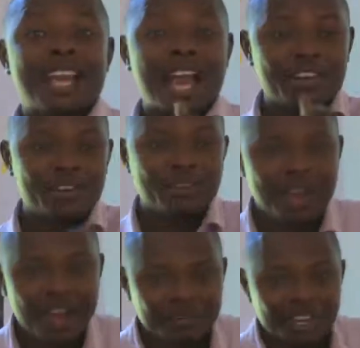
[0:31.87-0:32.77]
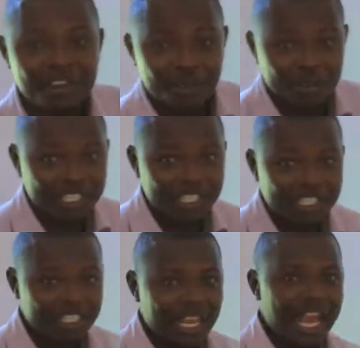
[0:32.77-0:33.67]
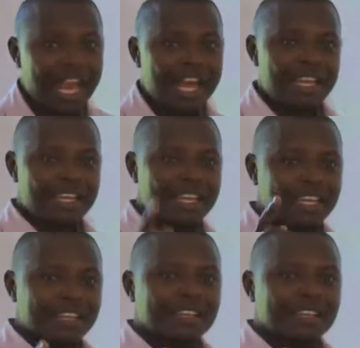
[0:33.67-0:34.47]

I know you have now got it, and